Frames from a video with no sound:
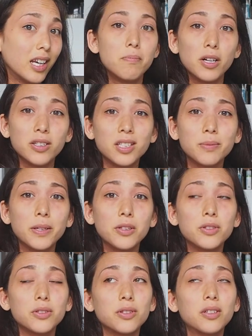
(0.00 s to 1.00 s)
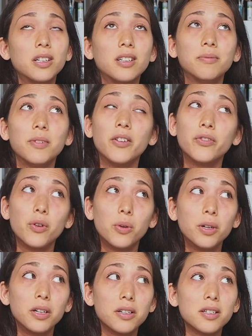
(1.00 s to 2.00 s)
Marks and Spencer, of
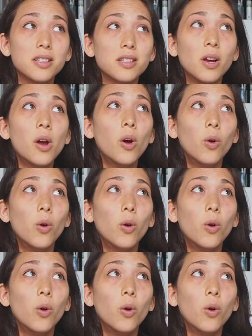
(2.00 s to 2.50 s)
course,